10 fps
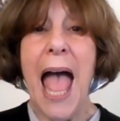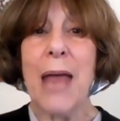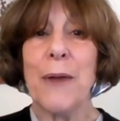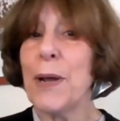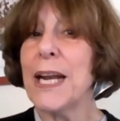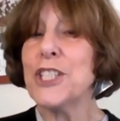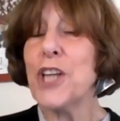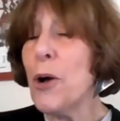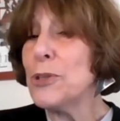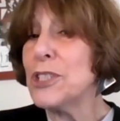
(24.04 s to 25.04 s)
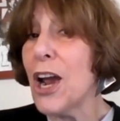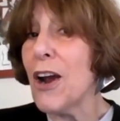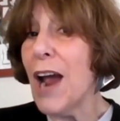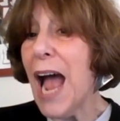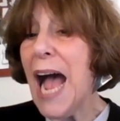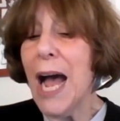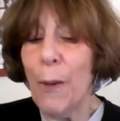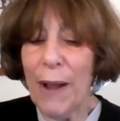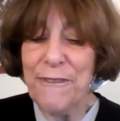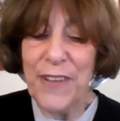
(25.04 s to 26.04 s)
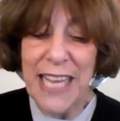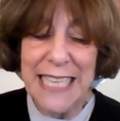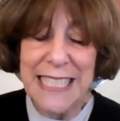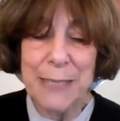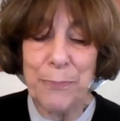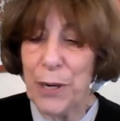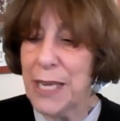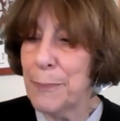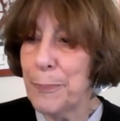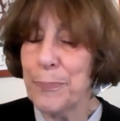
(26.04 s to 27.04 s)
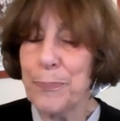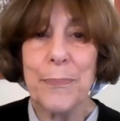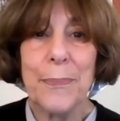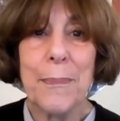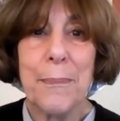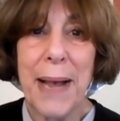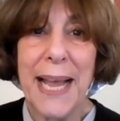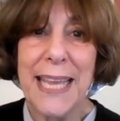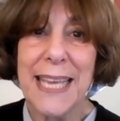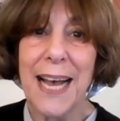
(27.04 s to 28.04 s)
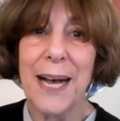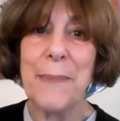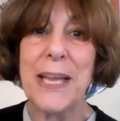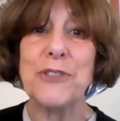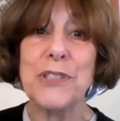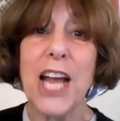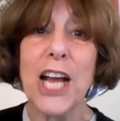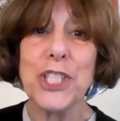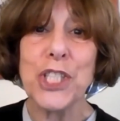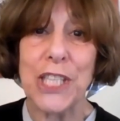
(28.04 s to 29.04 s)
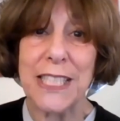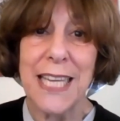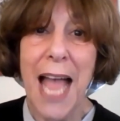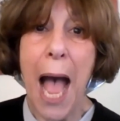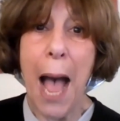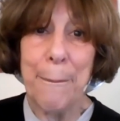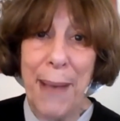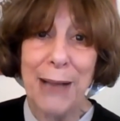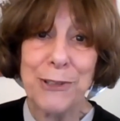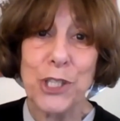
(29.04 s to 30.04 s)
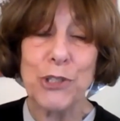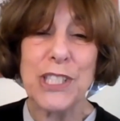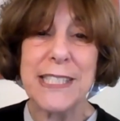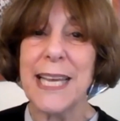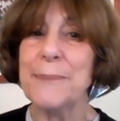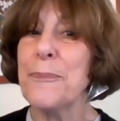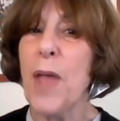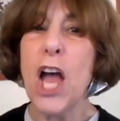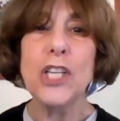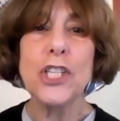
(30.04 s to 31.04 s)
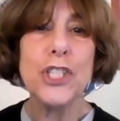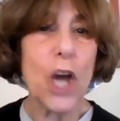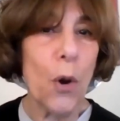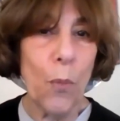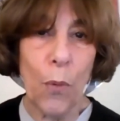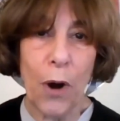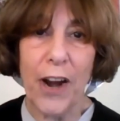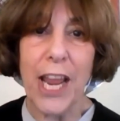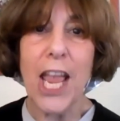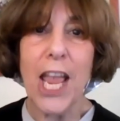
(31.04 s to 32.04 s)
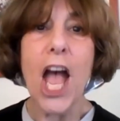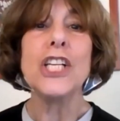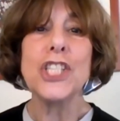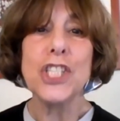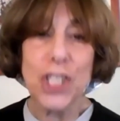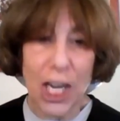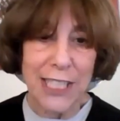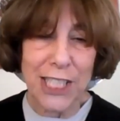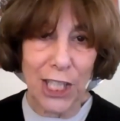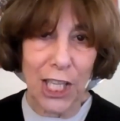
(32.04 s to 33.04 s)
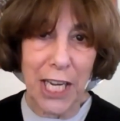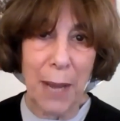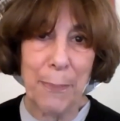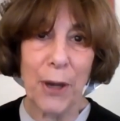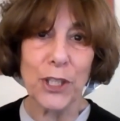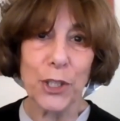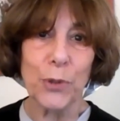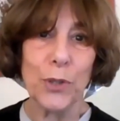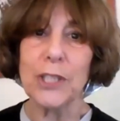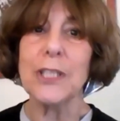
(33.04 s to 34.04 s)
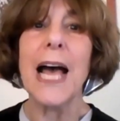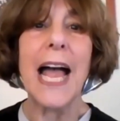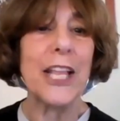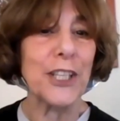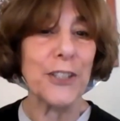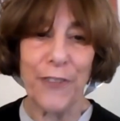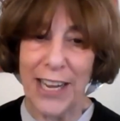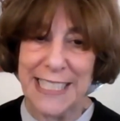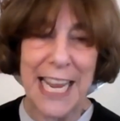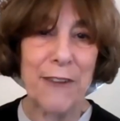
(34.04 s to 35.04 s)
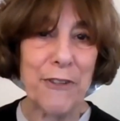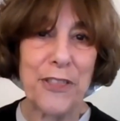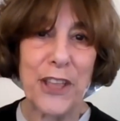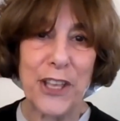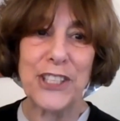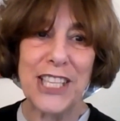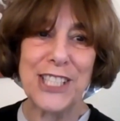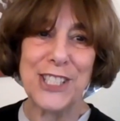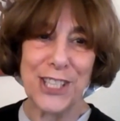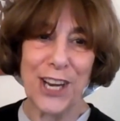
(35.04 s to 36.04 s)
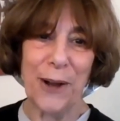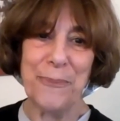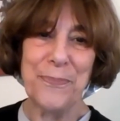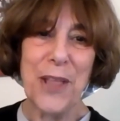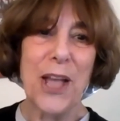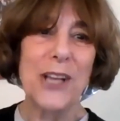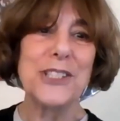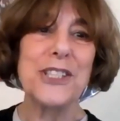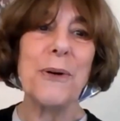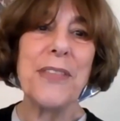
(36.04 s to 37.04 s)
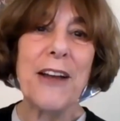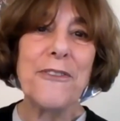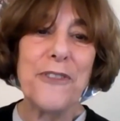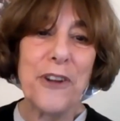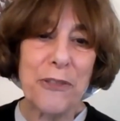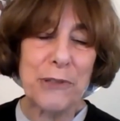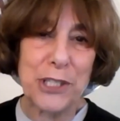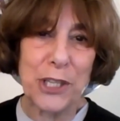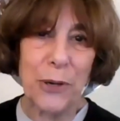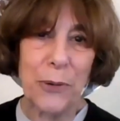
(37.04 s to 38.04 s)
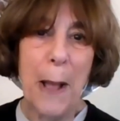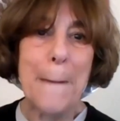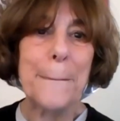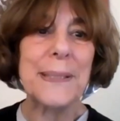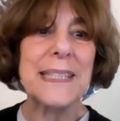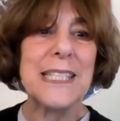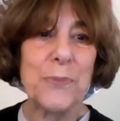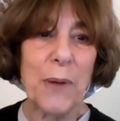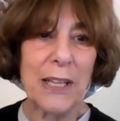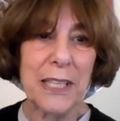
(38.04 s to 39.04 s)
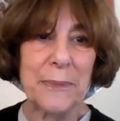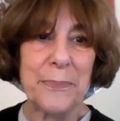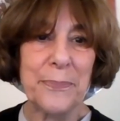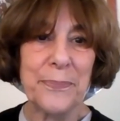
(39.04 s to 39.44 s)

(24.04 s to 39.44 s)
And when I told her, oh, I forgot to bring my um, introduction about you, she said, don't worry, just look it up on Google and you'll find everything you need to know. So without further ado, please welcome